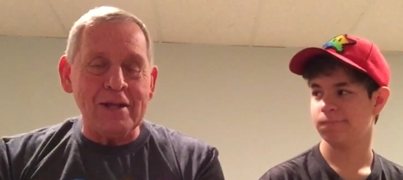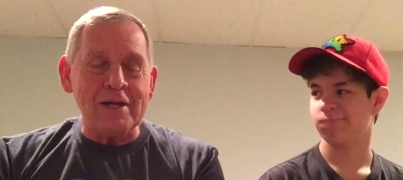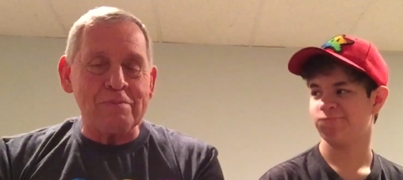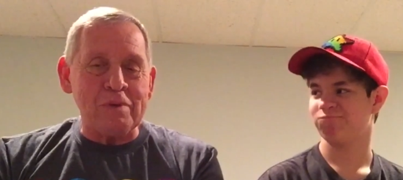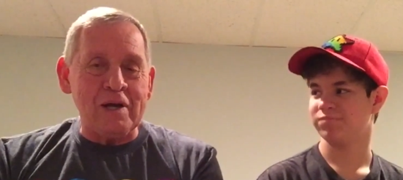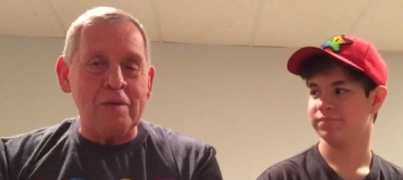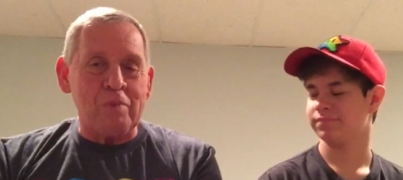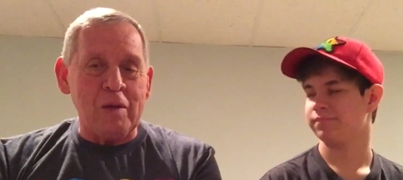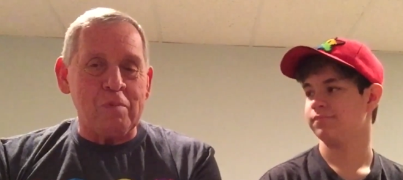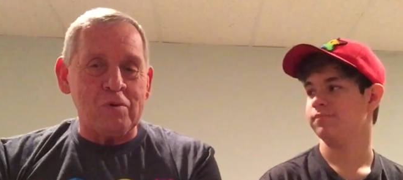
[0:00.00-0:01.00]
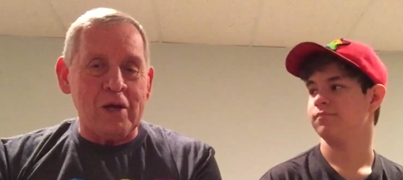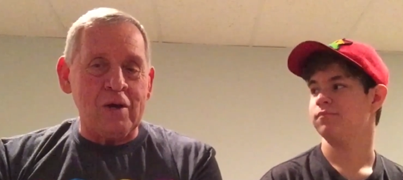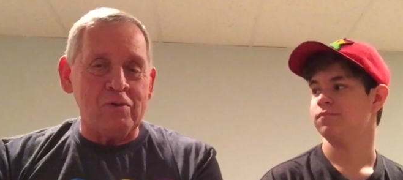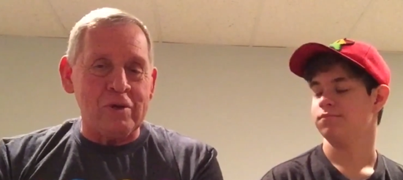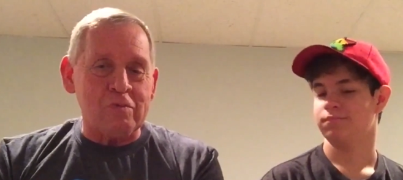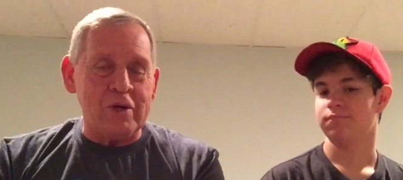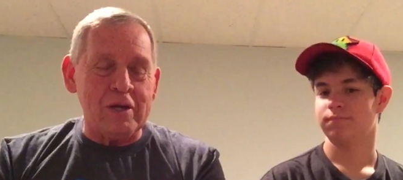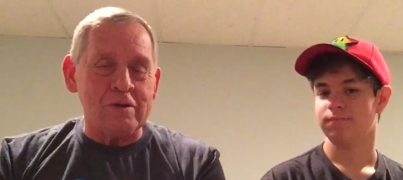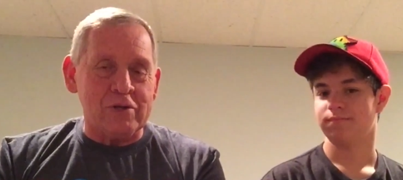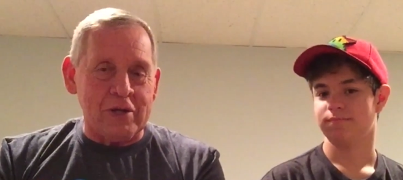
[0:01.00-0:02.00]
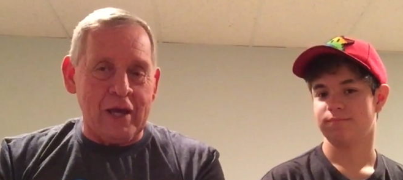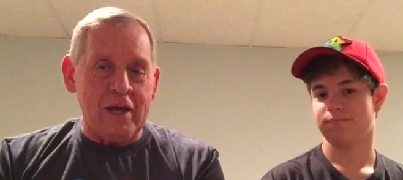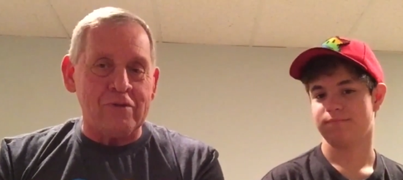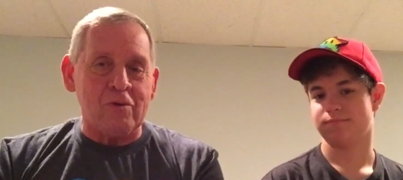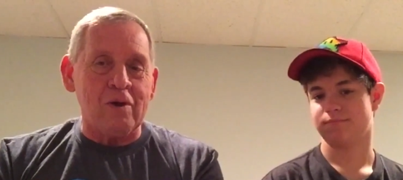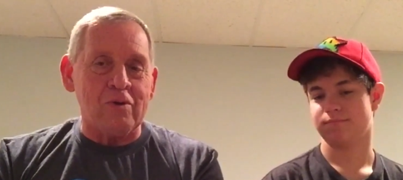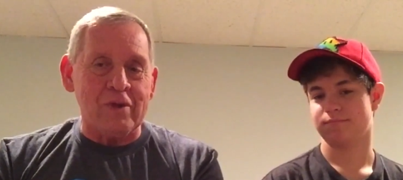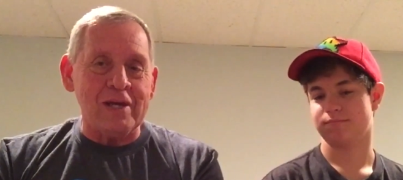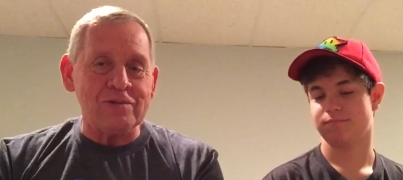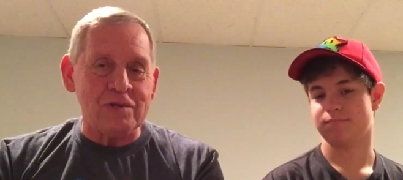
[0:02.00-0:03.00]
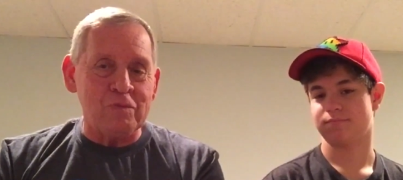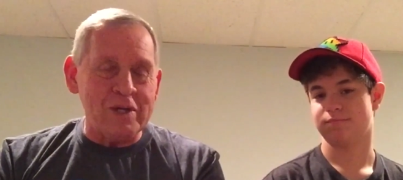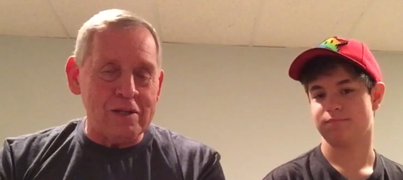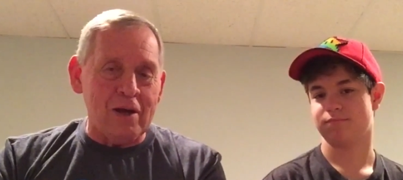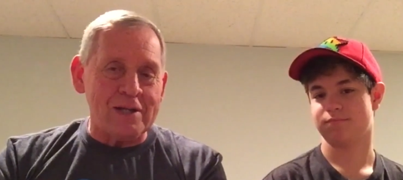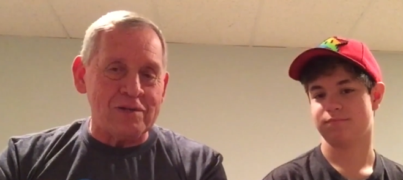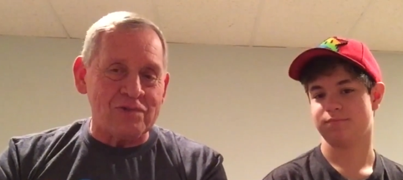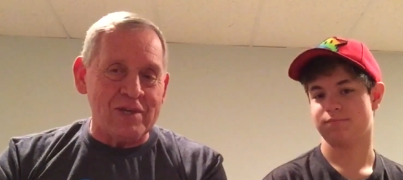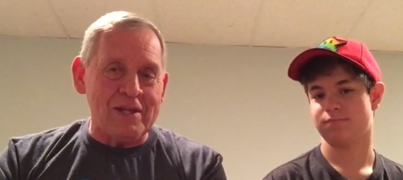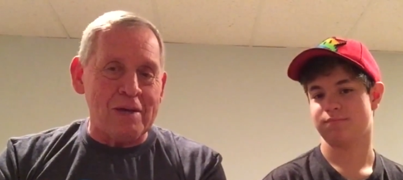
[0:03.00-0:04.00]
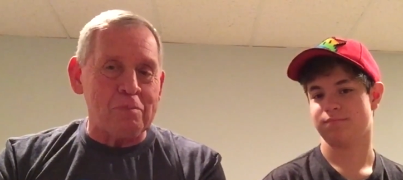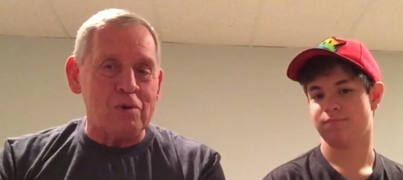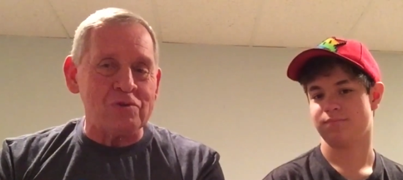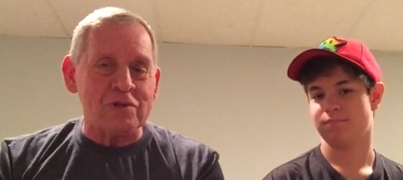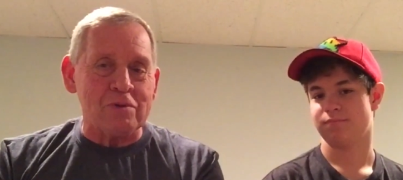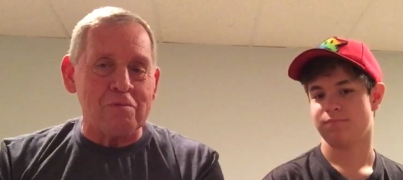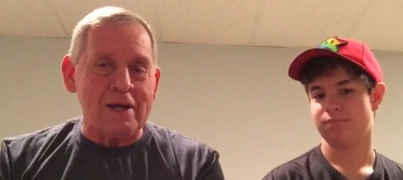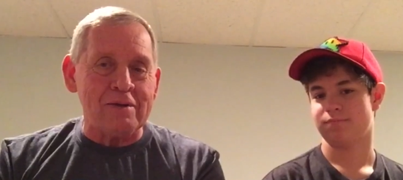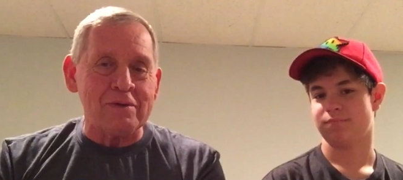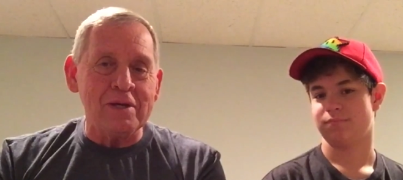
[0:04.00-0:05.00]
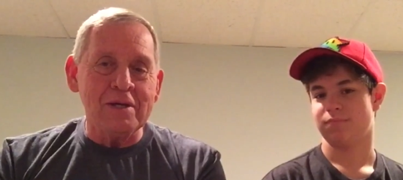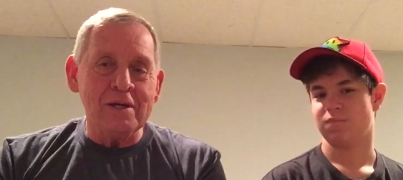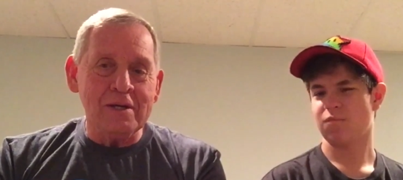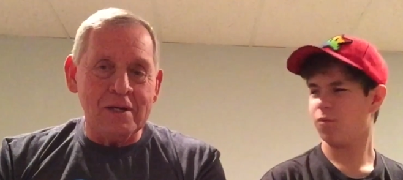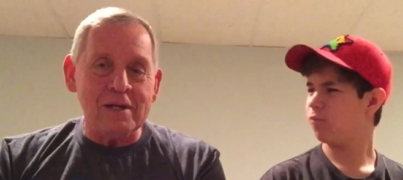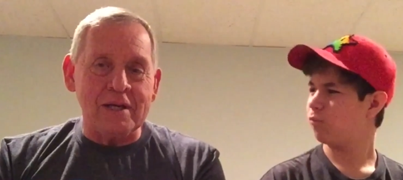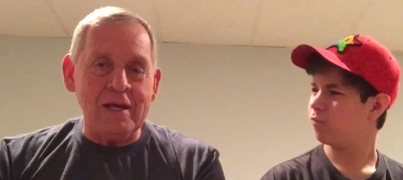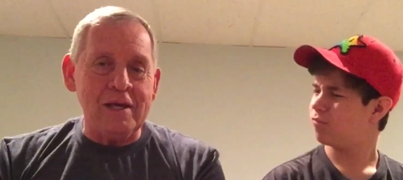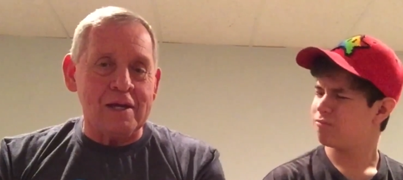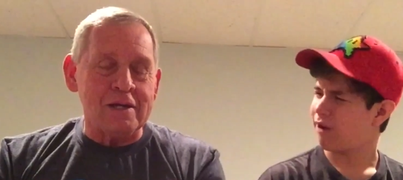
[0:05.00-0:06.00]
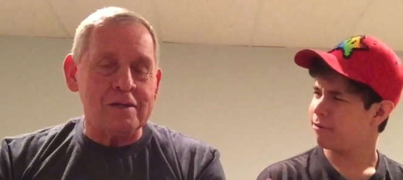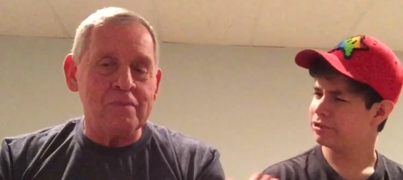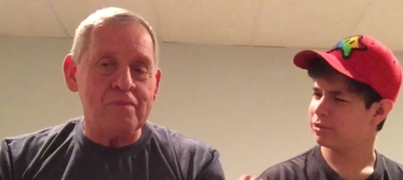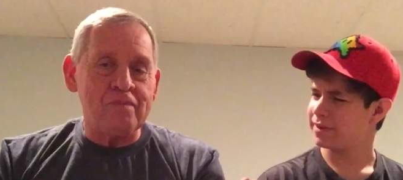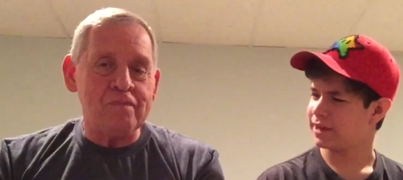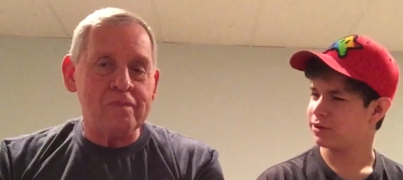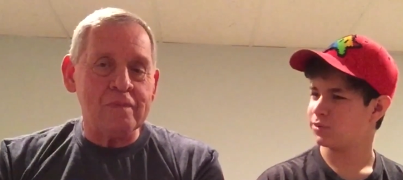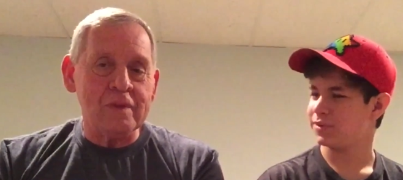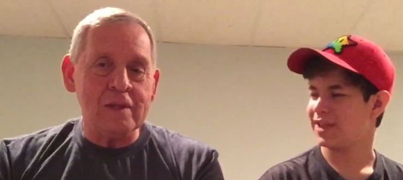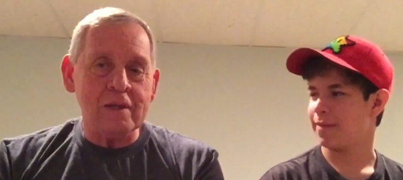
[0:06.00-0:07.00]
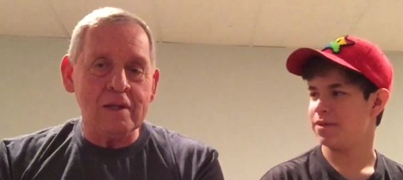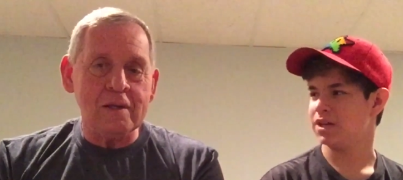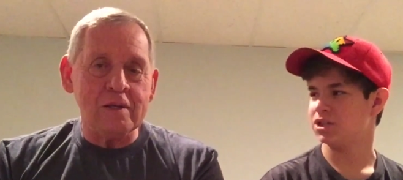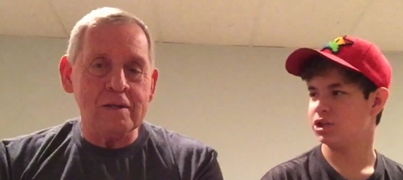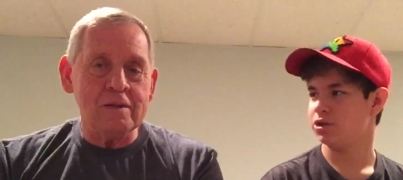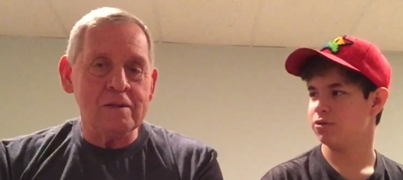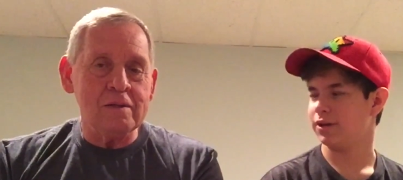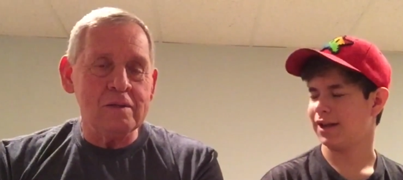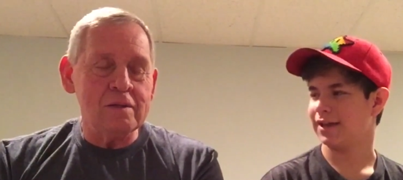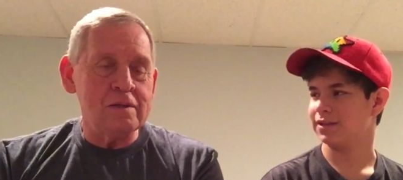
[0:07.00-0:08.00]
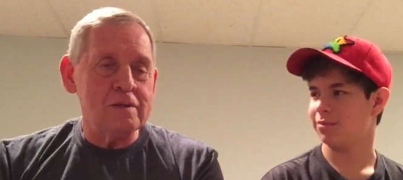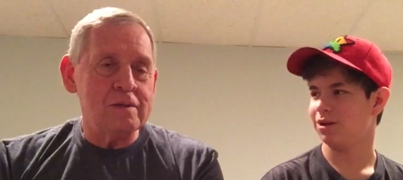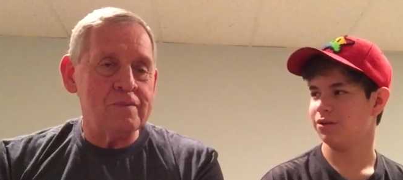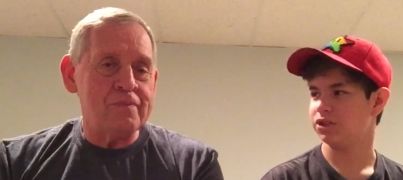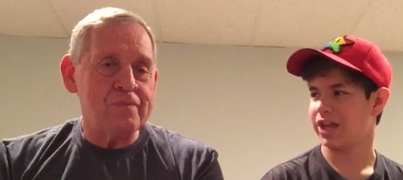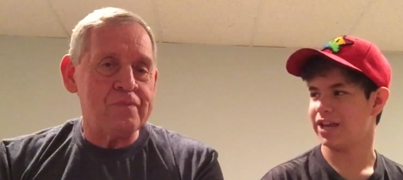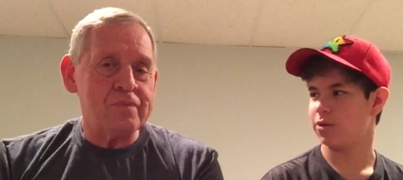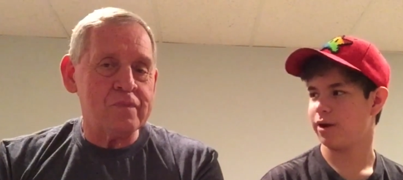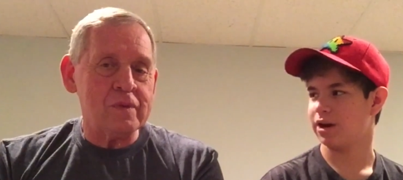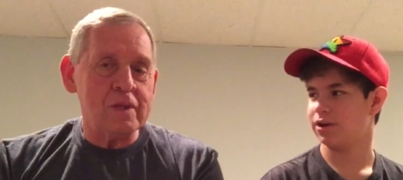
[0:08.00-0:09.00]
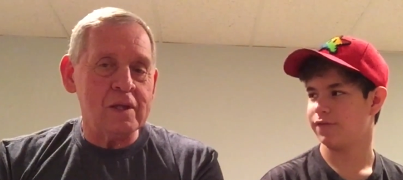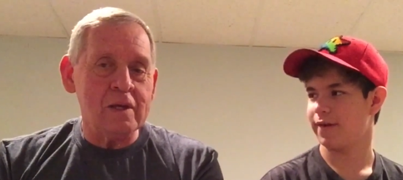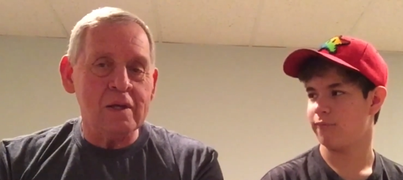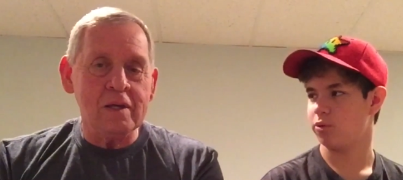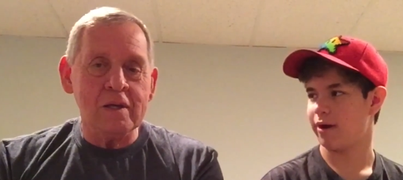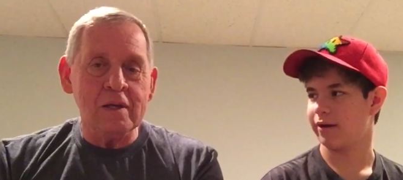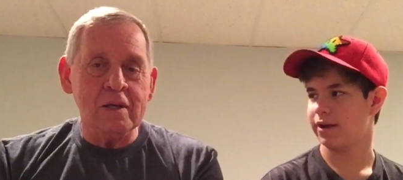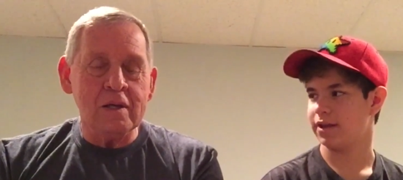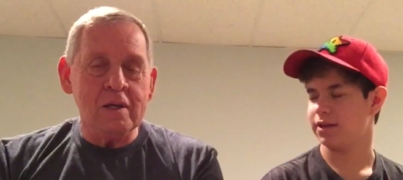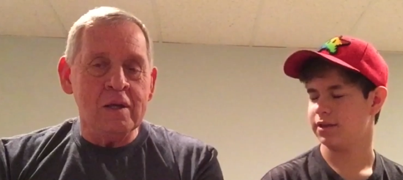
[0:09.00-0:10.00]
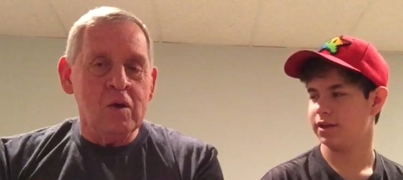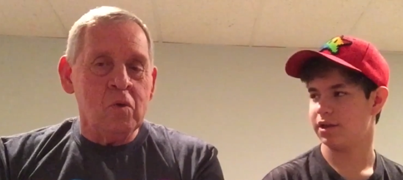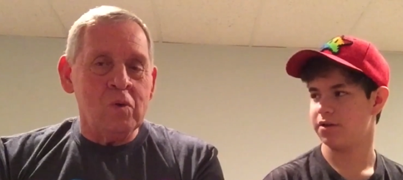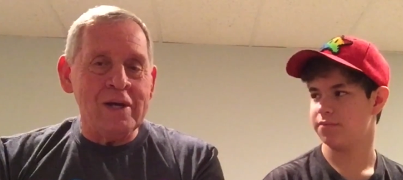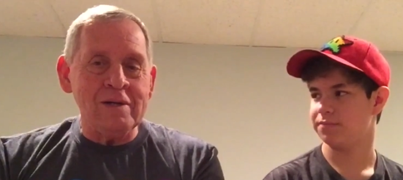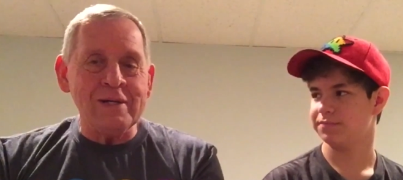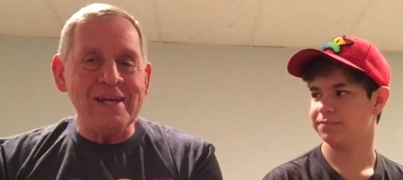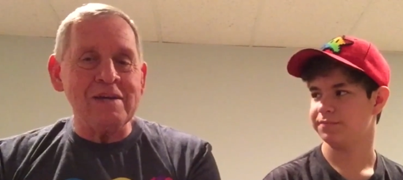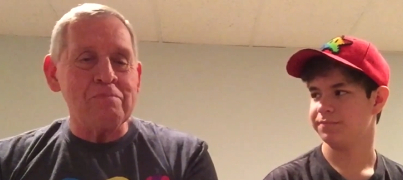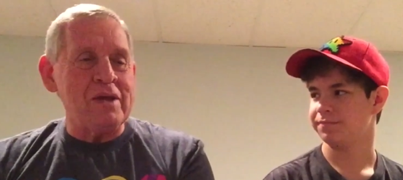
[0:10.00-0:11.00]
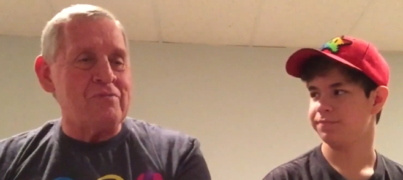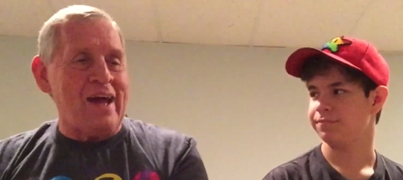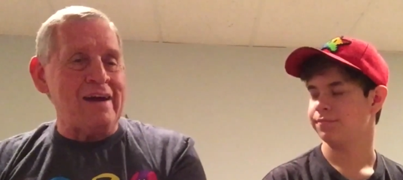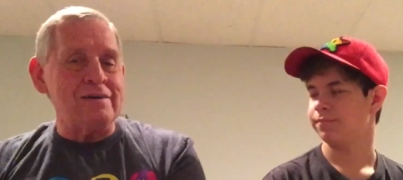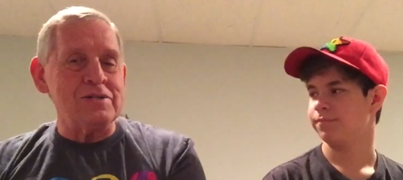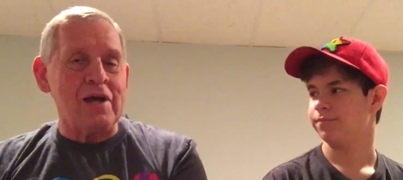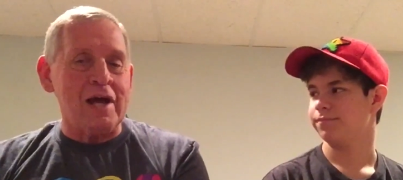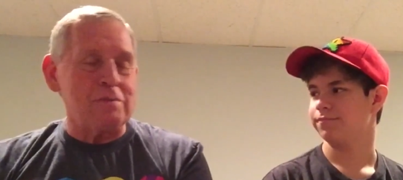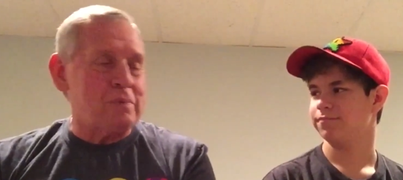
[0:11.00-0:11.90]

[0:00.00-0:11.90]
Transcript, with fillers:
Speaker 1: like to let people know that we are together on this and we'd like to see that person around well, again.
Speaker 2: Why would there be a Christmas hat Pikachu in like the middle of January or February, you know? Well, it could be Valentine